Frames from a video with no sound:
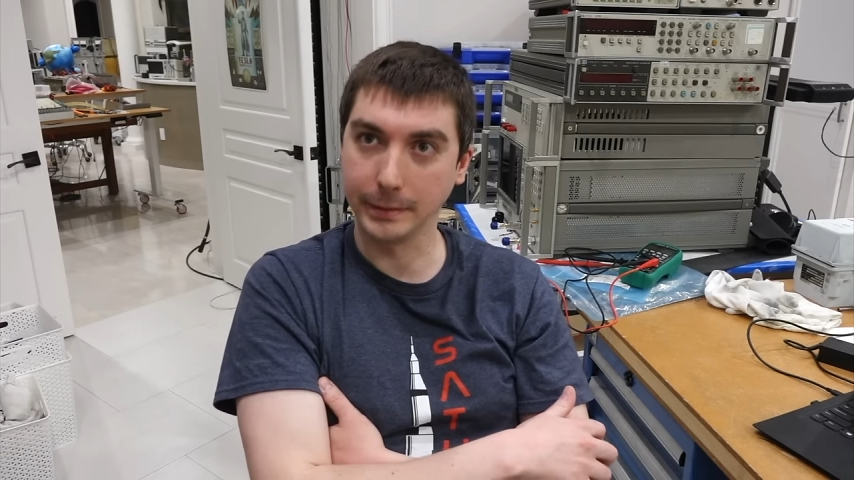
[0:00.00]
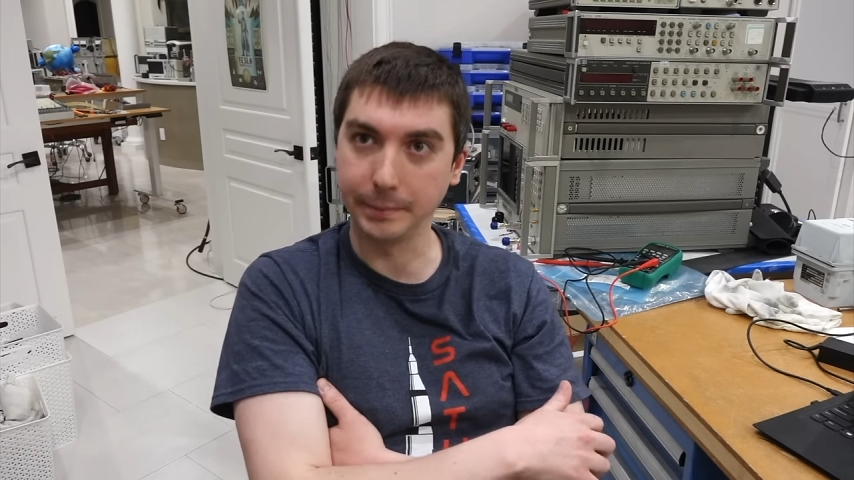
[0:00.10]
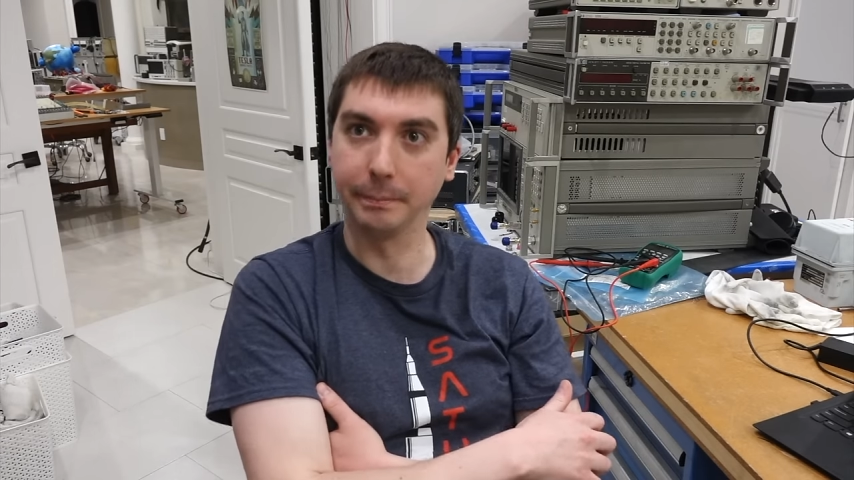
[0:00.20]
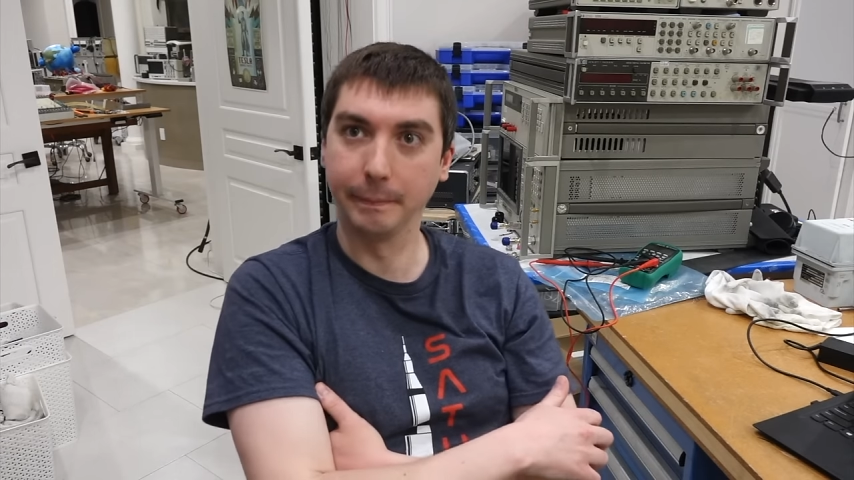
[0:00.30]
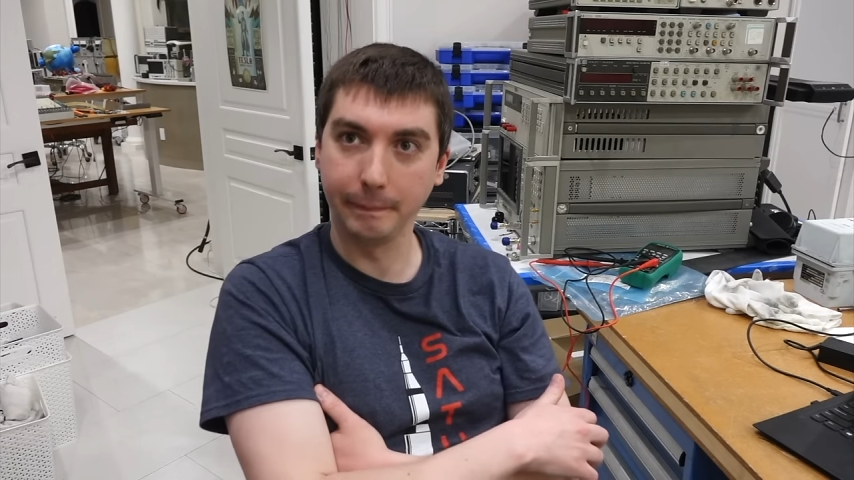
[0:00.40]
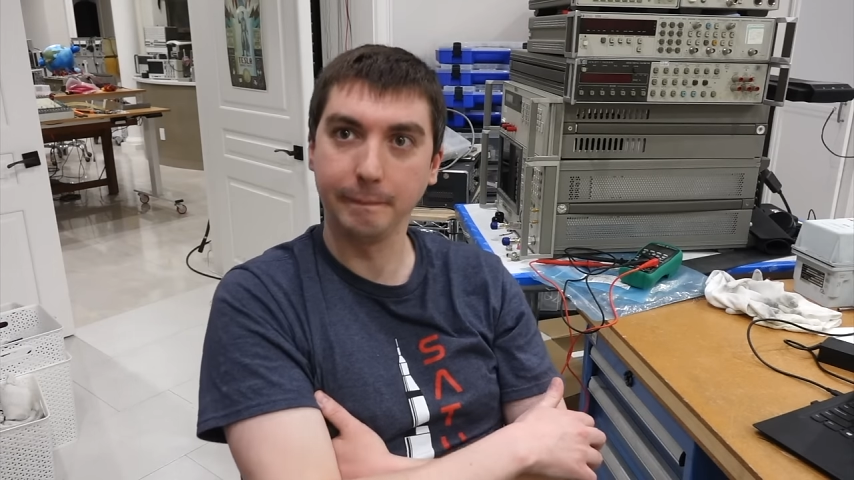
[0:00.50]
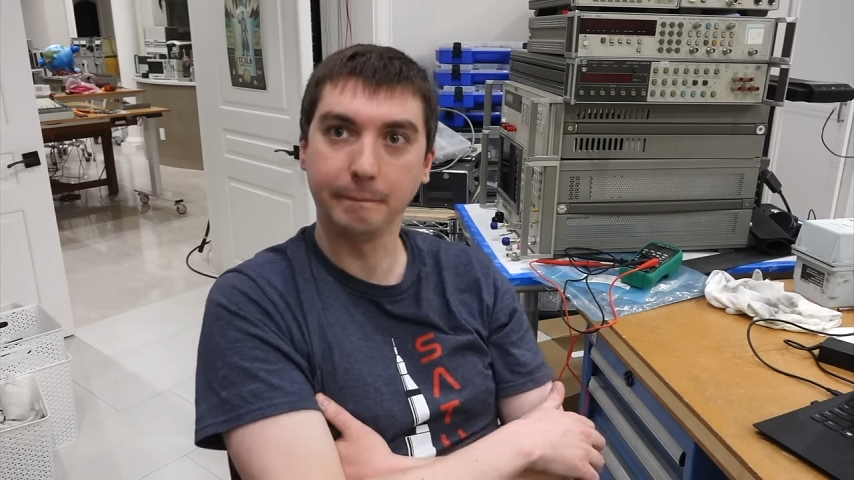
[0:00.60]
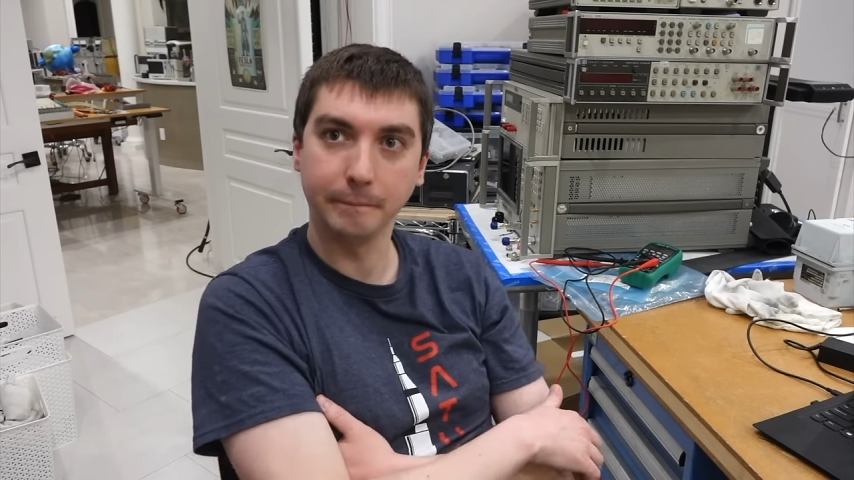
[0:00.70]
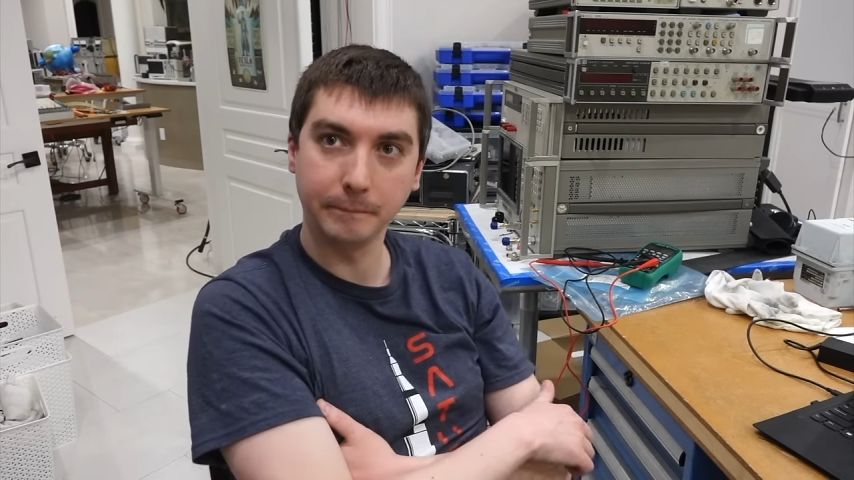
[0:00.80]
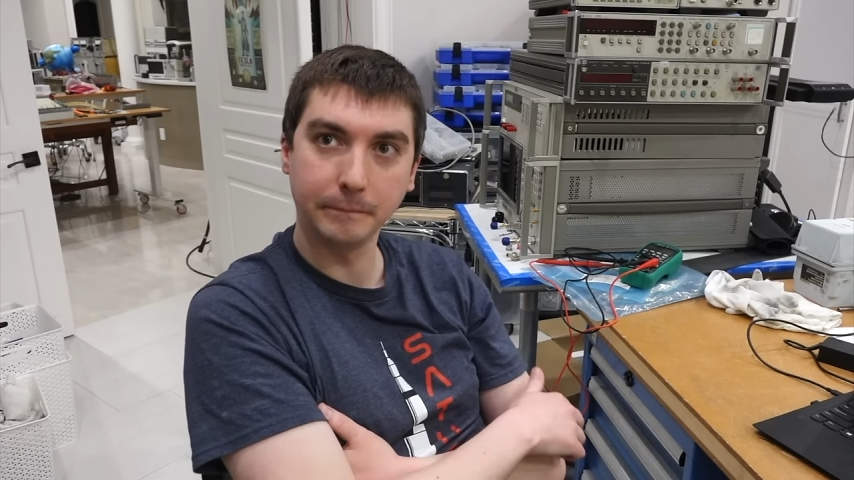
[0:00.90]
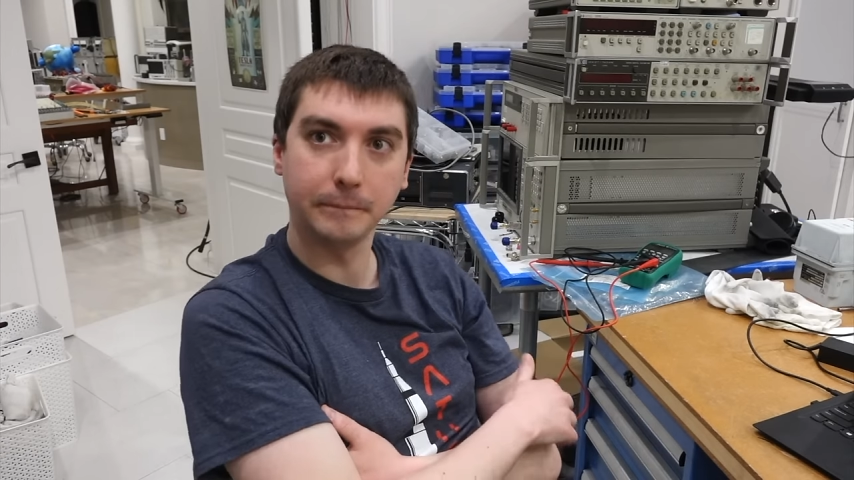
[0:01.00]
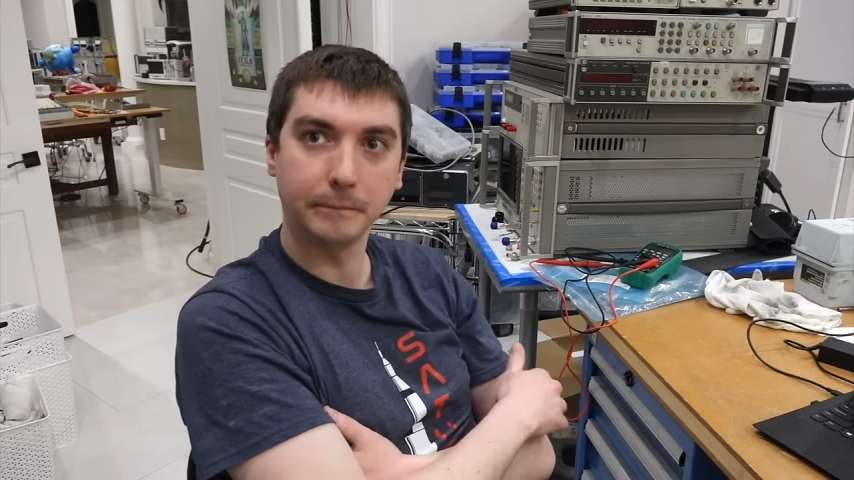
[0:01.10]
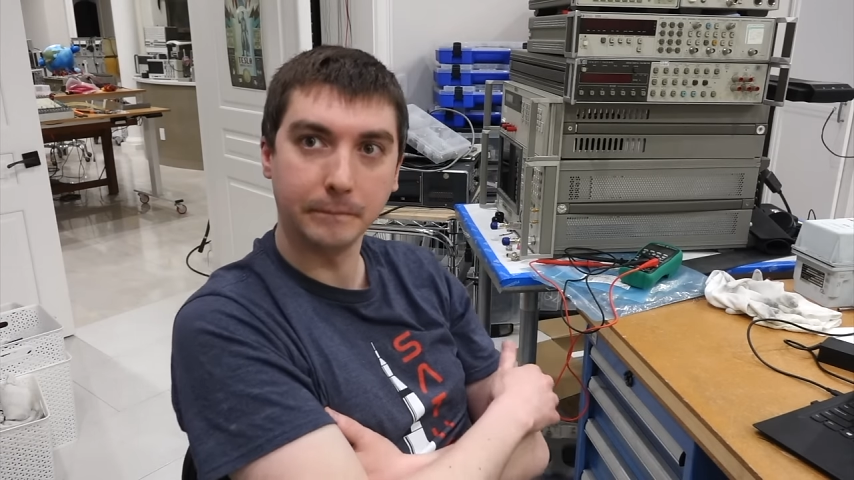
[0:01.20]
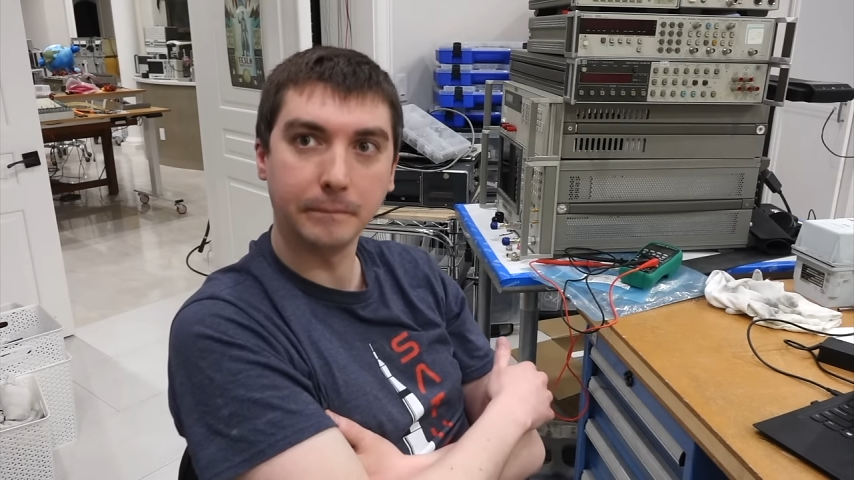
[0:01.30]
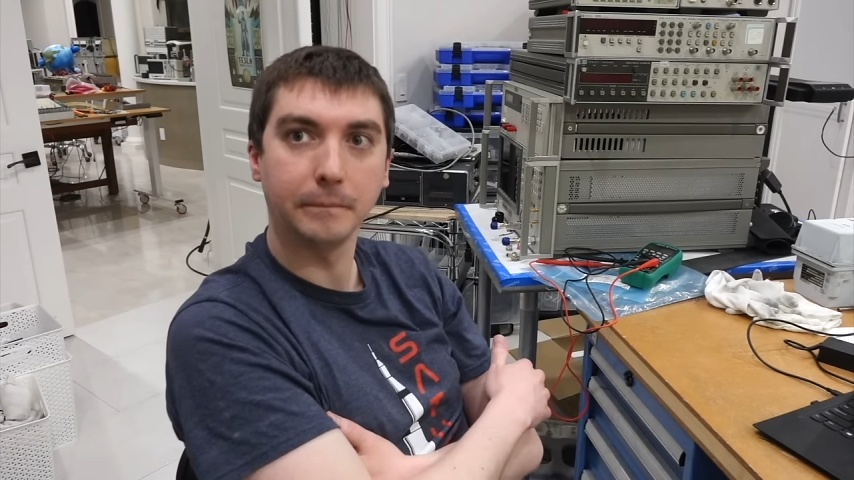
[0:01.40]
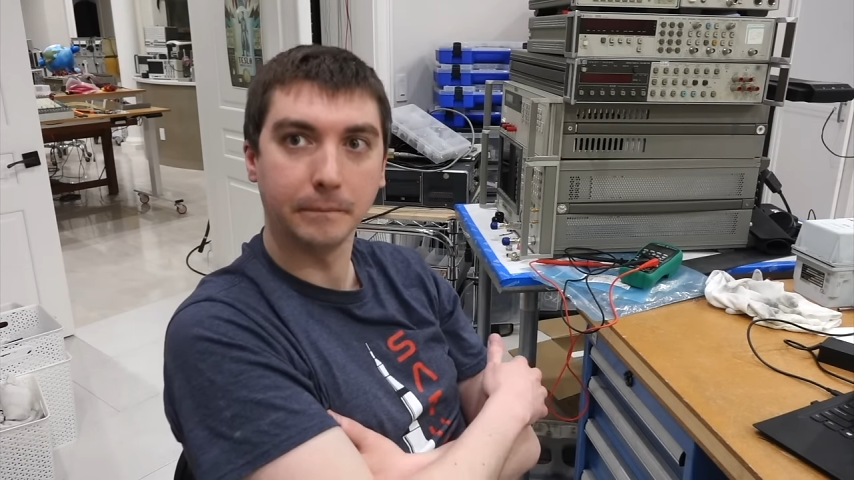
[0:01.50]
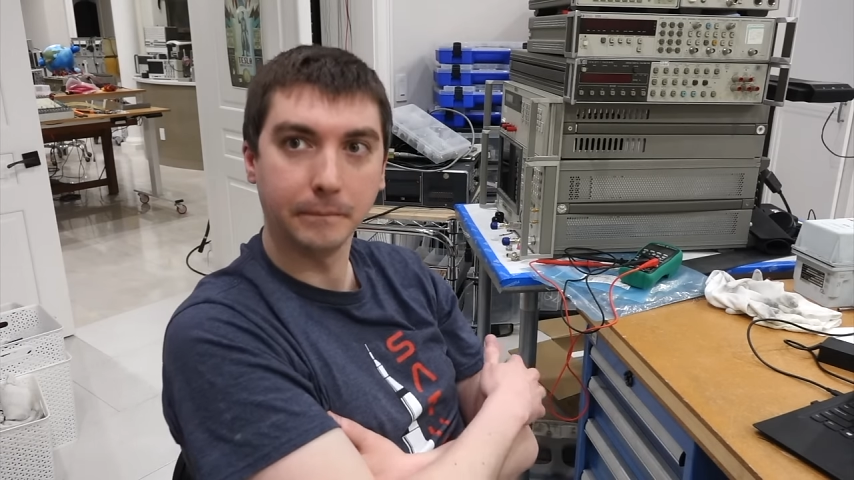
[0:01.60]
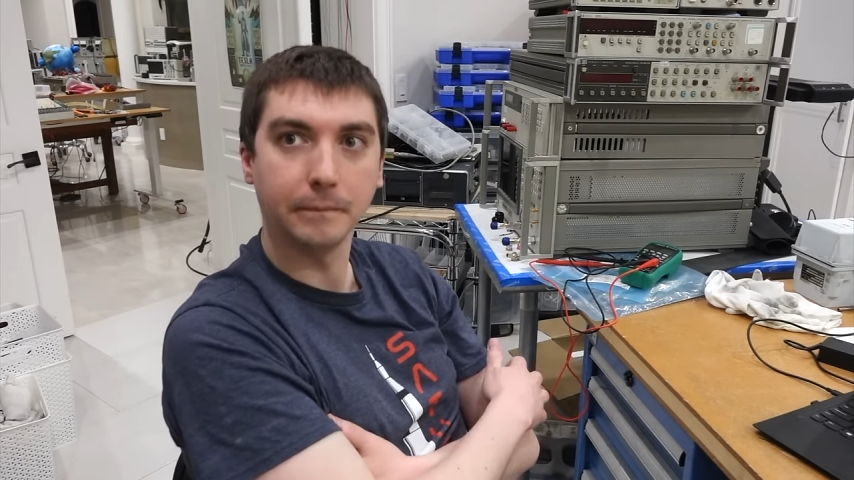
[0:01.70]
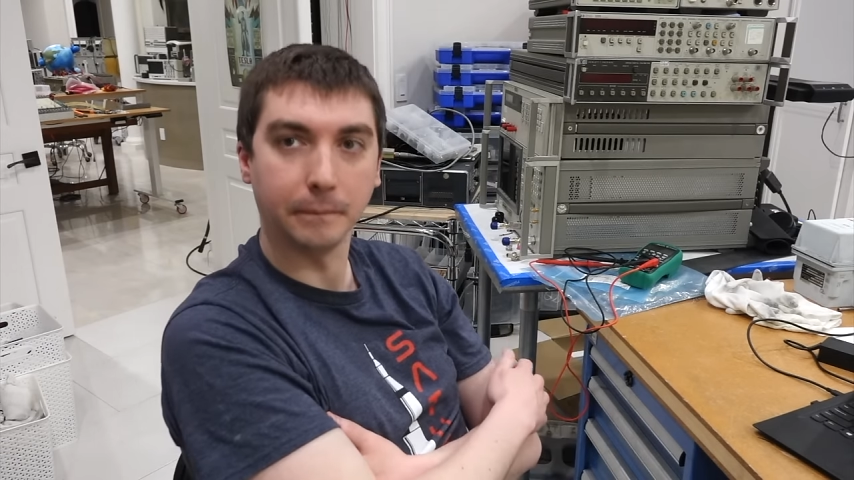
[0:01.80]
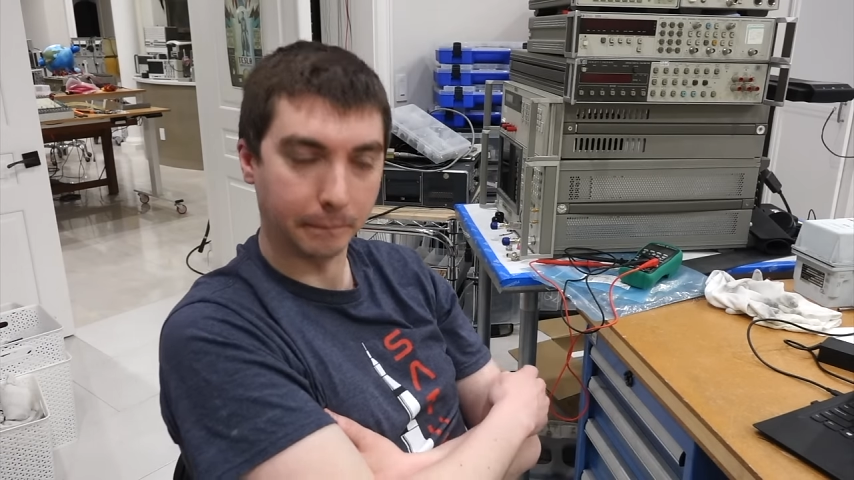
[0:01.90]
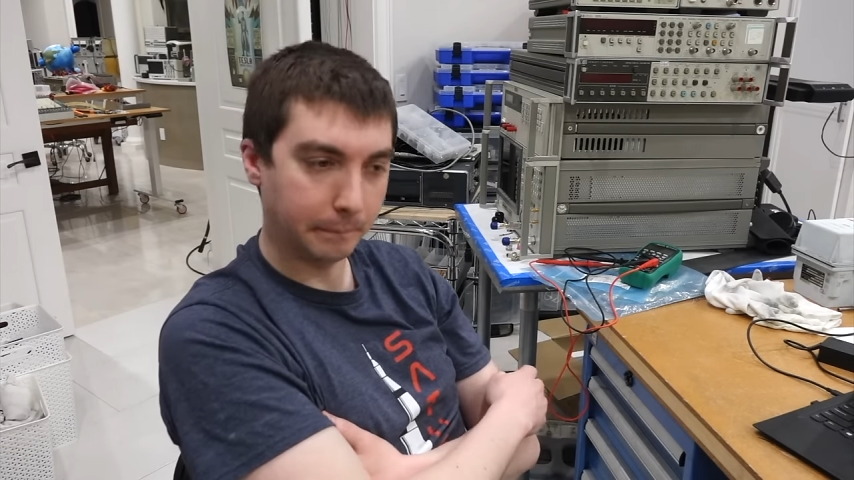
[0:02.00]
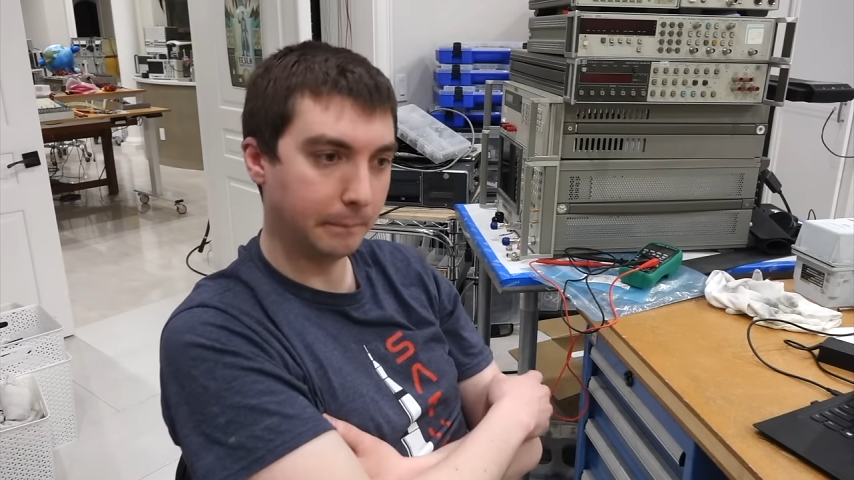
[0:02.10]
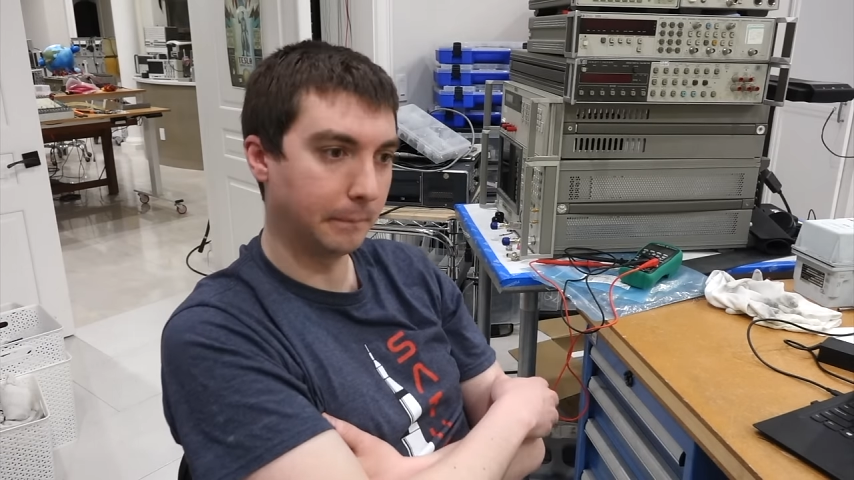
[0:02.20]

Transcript: Yep. Right. So that was very nice of them. Mm-hmm.